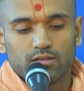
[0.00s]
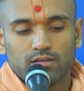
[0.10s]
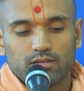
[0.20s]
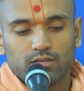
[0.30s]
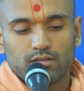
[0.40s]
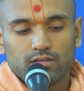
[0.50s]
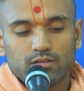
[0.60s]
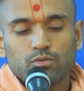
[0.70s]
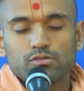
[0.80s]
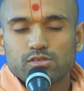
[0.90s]
The most
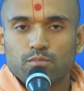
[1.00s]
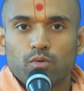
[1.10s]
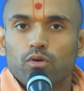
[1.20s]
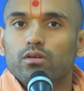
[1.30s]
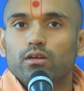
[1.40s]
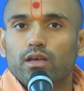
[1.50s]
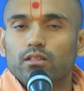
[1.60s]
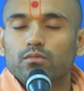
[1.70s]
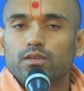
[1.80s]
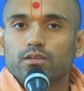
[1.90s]
important element
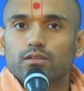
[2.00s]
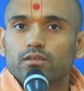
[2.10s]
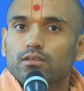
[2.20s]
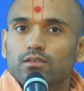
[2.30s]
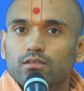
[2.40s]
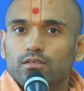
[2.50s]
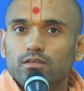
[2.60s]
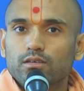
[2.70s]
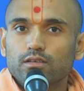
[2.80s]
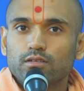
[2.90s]
in
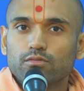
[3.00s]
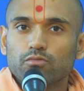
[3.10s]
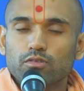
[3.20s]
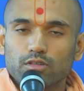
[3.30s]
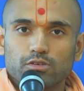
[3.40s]
religion